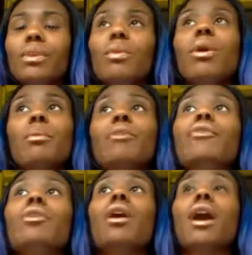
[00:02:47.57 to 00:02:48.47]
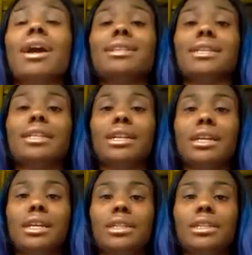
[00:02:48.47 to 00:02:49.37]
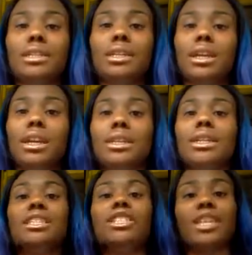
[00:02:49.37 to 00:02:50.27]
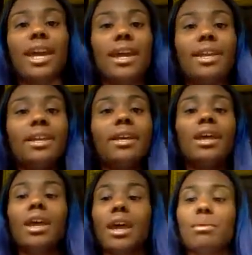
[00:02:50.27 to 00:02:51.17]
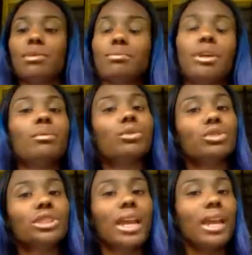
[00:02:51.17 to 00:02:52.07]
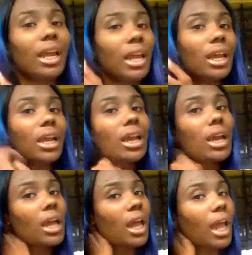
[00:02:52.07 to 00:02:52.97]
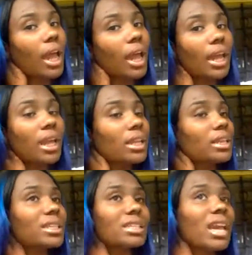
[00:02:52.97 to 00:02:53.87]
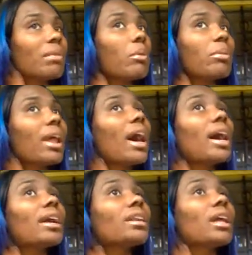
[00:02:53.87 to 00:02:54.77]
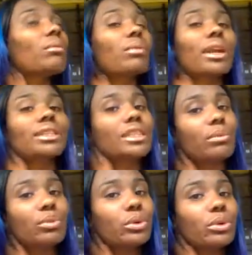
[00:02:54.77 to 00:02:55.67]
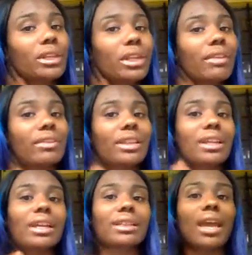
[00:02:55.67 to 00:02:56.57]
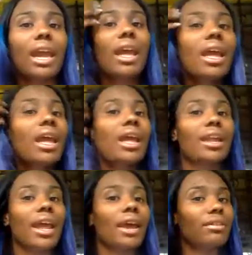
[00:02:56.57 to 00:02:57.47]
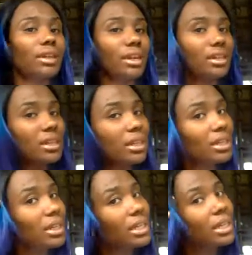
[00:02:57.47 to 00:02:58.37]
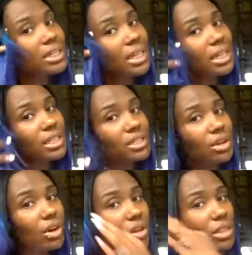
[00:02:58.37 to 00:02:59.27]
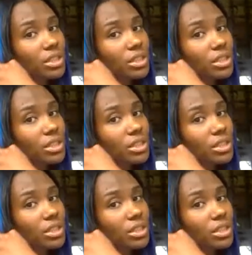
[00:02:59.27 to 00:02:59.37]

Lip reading: well, before I said that it did shed. It was minimal shedding, and the same applied like when I shampooed it and everything like that. Now that it is installed,